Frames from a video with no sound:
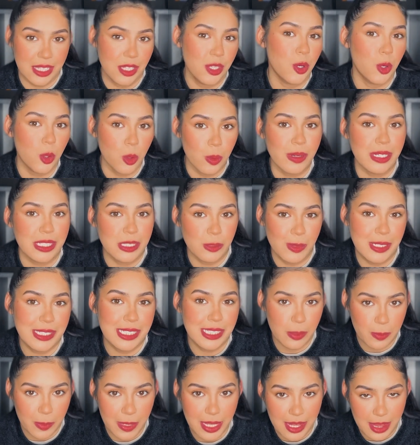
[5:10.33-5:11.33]
you're always meant
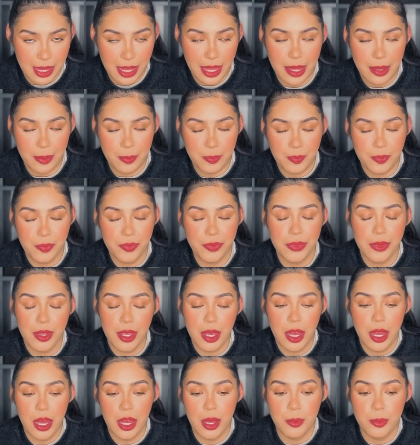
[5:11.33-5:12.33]
to be
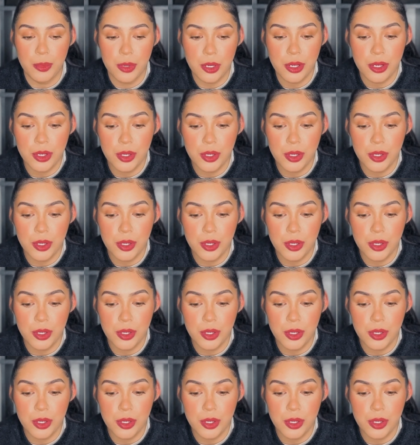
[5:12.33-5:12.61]
there.